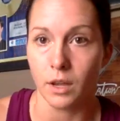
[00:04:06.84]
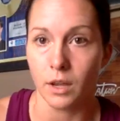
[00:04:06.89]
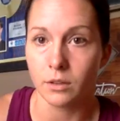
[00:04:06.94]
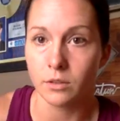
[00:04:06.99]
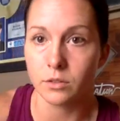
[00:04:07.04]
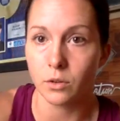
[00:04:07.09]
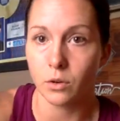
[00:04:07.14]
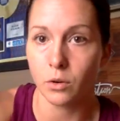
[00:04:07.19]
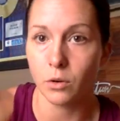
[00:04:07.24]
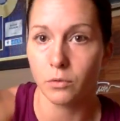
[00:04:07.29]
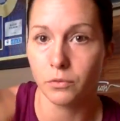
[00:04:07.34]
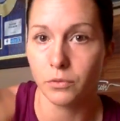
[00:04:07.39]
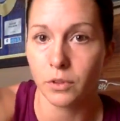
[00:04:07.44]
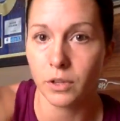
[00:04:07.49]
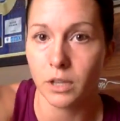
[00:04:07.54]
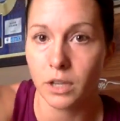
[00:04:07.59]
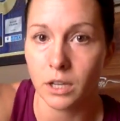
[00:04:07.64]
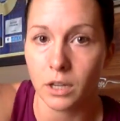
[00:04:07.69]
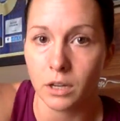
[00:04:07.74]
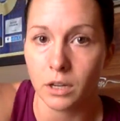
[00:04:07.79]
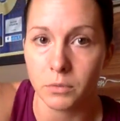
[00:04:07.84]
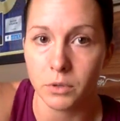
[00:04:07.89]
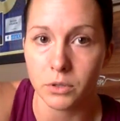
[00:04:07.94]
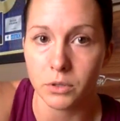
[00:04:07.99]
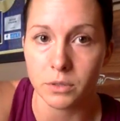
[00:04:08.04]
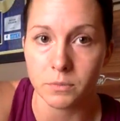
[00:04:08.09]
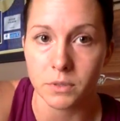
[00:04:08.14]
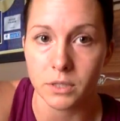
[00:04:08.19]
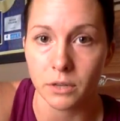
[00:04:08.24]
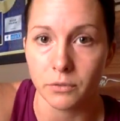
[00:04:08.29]
so hopefully he unmutes
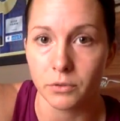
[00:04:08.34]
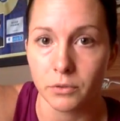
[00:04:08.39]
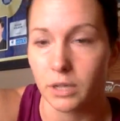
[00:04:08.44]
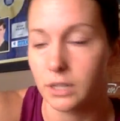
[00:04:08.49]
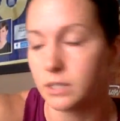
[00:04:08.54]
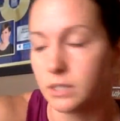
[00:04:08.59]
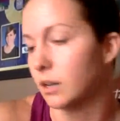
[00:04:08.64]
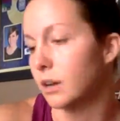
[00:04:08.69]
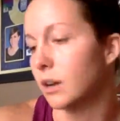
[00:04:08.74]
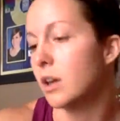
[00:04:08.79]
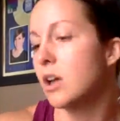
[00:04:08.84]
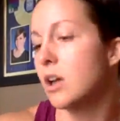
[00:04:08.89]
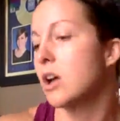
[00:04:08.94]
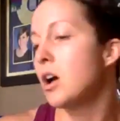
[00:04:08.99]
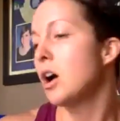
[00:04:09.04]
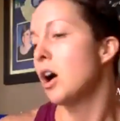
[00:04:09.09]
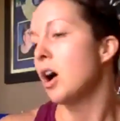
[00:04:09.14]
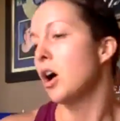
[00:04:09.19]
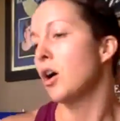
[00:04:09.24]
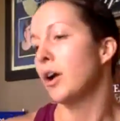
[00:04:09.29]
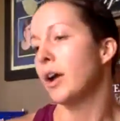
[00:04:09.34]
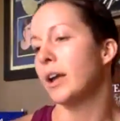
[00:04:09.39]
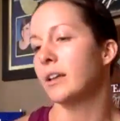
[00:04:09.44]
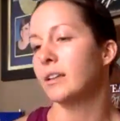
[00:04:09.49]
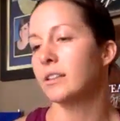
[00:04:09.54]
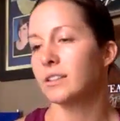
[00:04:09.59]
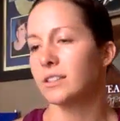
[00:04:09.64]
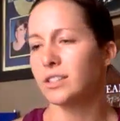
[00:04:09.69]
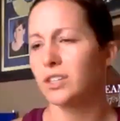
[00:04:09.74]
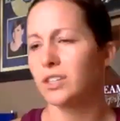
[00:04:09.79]
himself when he gets on. Okay,
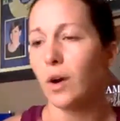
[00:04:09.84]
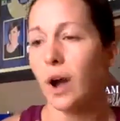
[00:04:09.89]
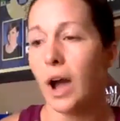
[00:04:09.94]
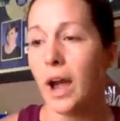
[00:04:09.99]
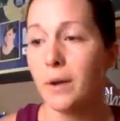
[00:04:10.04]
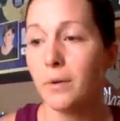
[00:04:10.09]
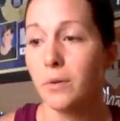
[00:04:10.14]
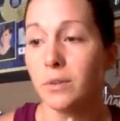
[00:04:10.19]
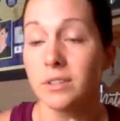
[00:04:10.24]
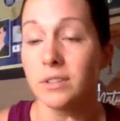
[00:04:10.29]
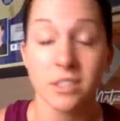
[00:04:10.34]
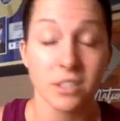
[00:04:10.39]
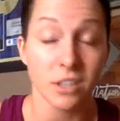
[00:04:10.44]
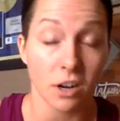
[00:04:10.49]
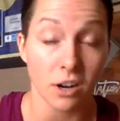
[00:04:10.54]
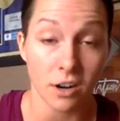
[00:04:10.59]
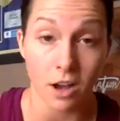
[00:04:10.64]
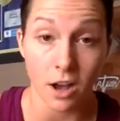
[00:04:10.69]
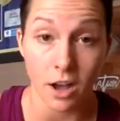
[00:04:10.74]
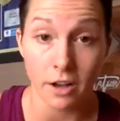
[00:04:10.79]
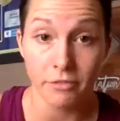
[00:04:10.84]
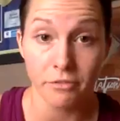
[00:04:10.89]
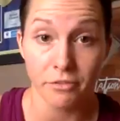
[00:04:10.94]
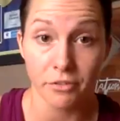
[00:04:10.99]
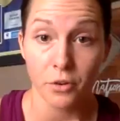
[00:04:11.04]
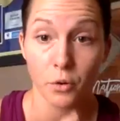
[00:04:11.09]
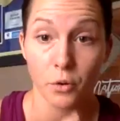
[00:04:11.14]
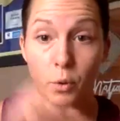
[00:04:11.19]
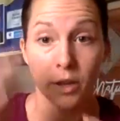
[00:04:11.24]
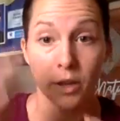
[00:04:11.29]
so I will start off
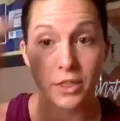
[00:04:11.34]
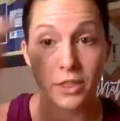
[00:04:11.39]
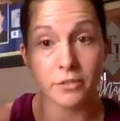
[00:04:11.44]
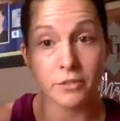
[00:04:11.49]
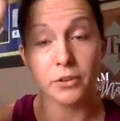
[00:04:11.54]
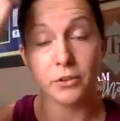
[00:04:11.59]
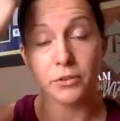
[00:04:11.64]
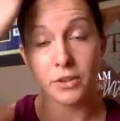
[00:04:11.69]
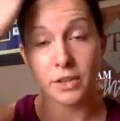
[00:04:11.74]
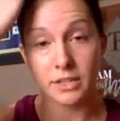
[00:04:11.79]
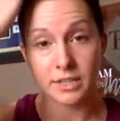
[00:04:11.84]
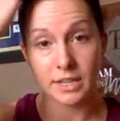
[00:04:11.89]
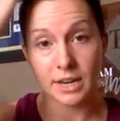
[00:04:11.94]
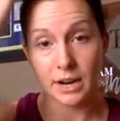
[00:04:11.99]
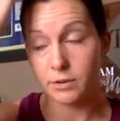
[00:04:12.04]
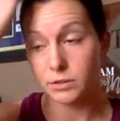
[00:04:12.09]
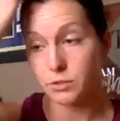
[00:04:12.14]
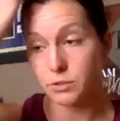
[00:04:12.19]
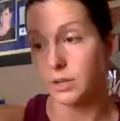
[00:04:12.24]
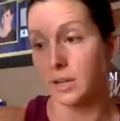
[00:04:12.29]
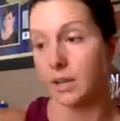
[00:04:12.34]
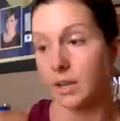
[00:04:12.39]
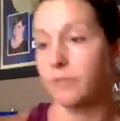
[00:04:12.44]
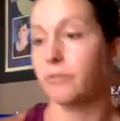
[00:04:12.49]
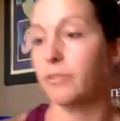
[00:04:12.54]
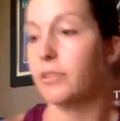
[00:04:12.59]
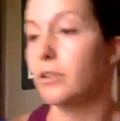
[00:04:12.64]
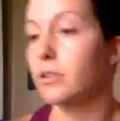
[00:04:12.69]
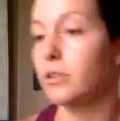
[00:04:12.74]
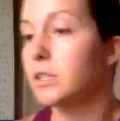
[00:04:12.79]
with a few things that I was reading.
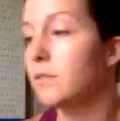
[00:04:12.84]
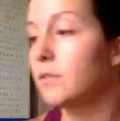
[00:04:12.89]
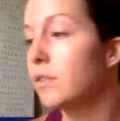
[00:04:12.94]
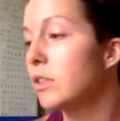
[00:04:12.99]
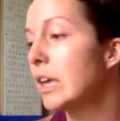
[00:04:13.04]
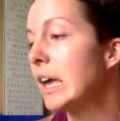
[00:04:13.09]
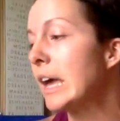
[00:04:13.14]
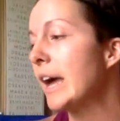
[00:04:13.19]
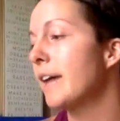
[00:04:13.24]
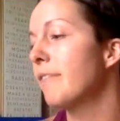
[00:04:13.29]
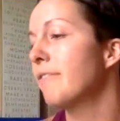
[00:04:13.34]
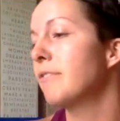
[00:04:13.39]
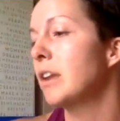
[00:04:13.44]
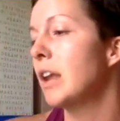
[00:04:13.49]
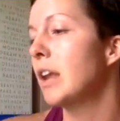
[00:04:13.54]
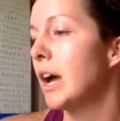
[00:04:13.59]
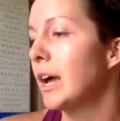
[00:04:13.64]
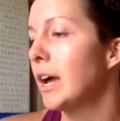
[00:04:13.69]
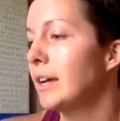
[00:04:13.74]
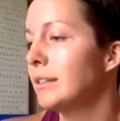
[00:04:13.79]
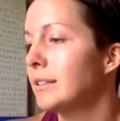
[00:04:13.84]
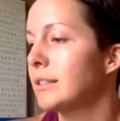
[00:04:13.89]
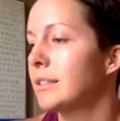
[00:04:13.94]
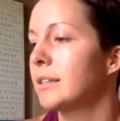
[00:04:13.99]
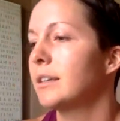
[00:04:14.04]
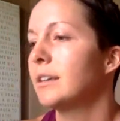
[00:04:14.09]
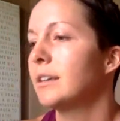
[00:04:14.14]
For those of you that have not